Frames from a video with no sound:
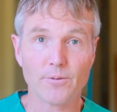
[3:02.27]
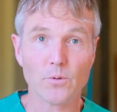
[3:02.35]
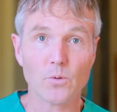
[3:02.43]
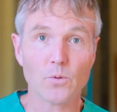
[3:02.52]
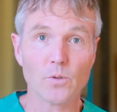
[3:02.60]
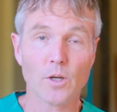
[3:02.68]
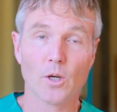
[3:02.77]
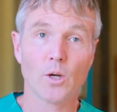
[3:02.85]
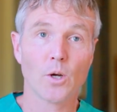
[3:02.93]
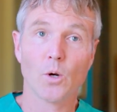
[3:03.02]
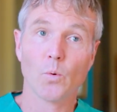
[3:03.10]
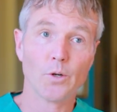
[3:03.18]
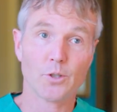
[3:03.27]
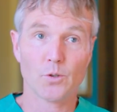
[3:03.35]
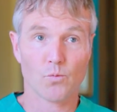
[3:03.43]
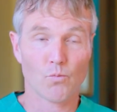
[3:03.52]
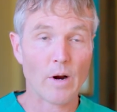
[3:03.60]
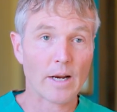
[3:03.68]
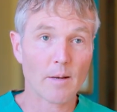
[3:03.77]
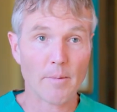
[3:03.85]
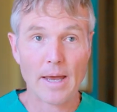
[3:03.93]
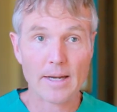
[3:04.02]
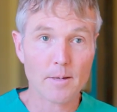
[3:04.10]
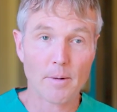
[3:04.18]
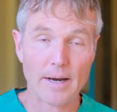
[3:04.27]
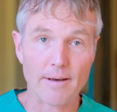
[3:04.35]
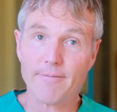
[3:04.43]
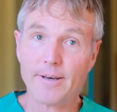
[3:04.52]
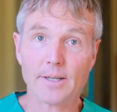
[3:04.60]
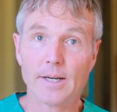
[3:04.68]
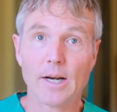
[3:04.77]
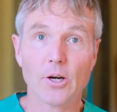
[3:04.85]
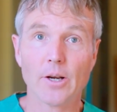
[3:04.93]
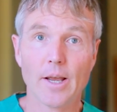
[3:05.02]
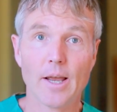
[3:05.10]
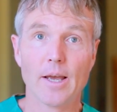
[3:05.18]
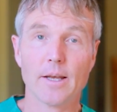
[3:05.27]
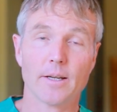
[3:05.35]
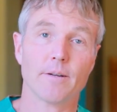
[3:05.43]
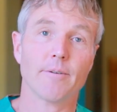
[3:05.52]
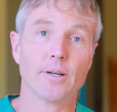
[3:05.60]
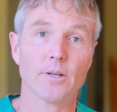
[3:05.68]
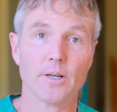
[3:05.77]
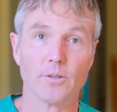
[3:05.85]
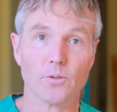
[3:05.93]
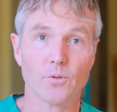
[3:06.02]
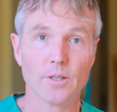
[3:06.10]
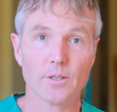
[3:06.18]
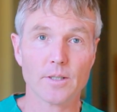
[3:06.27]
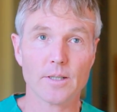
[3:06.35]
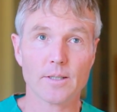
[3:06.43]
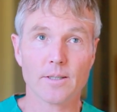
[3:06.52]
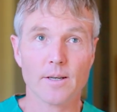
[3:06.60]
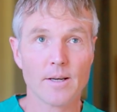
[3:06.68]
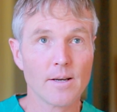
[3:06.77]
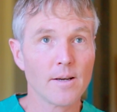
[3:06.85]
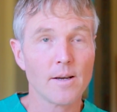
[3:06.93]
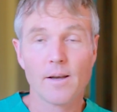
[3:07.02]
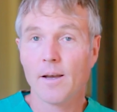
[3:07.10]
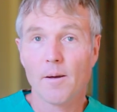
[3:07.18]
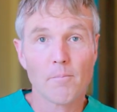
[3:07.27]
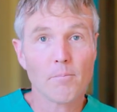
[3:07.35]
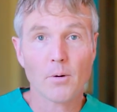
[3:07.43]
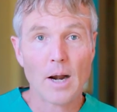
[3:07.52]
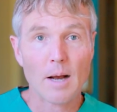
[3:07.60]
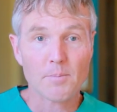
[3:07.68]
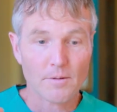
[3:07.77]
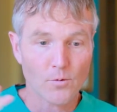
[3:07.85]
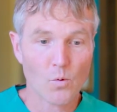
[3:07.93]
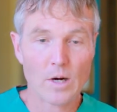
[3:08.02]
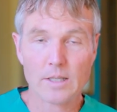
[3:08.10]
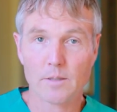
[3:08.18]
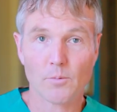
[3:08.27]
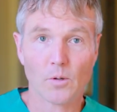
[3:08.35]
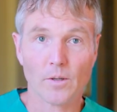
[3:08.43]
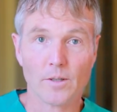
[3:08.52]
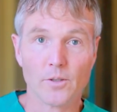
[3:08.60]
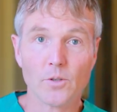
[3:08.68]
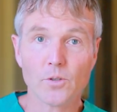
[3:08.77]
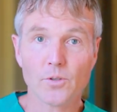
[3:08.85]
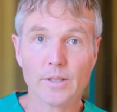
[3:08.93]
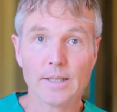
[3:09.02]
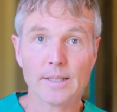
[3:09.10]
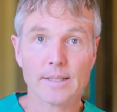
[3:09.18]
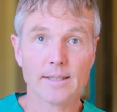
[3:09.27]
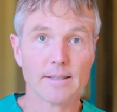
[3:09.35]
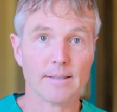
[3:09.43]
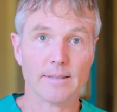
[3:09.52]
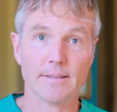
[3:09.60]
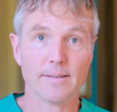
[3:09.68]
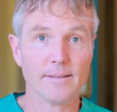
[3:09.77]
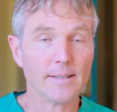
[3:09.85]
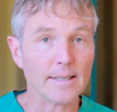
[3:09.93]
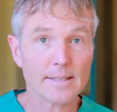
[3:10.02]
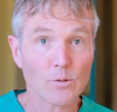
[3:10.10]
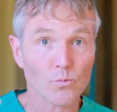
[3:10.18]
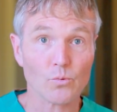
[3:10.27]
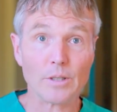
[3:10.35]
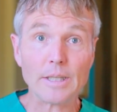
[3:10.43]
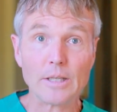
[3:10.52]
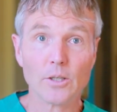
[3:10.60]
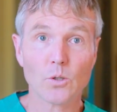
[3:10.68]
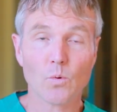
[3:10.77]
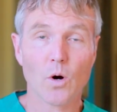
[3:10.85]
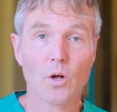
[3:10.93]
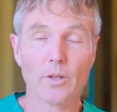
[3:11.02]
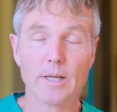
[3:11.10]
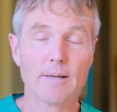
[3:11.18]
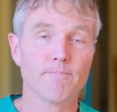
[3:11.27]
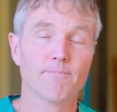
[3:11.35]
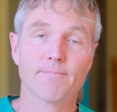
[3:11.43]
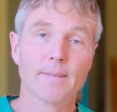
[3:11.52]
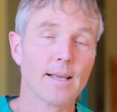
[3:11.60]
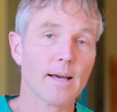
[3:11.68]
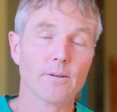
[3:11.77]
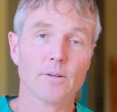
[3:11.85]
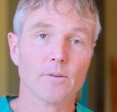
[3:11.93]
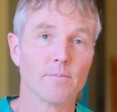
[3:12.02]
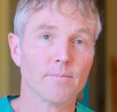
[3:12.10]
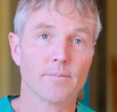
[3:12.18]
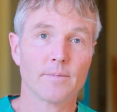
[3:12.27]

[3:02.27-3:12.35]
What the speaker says: food, which is recommended by a veterinarian and a veterinary nutritionist, perhaps of questionable nutrients? And is it really good quality? I don't know.